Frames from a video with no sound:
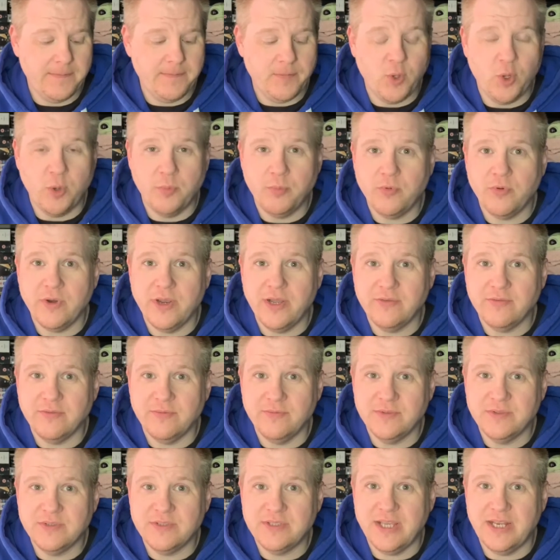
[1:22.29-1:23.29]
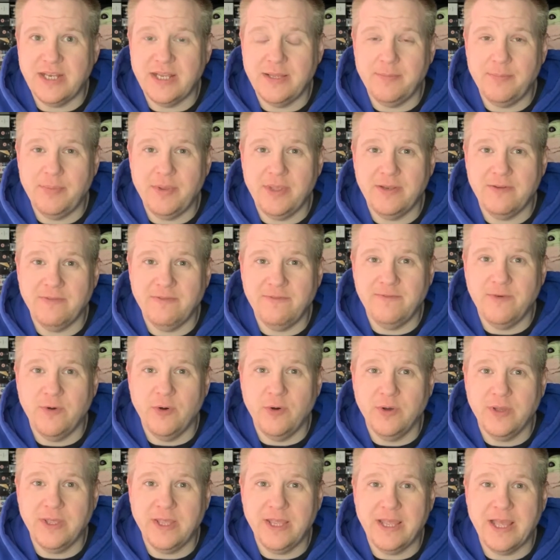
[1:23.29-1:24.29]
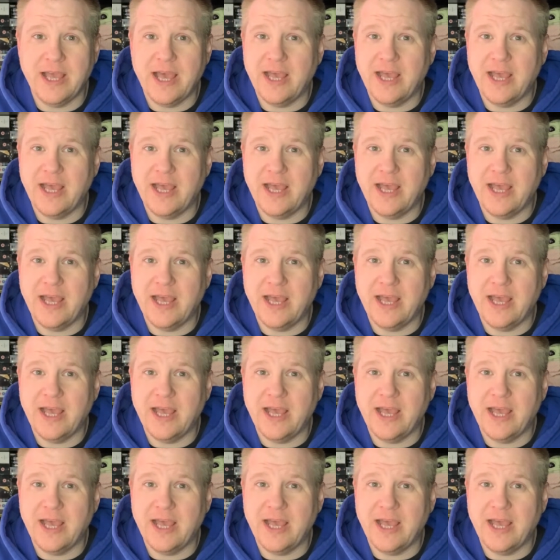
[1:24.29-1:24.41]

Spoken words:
upgrade from 1080p to 4K.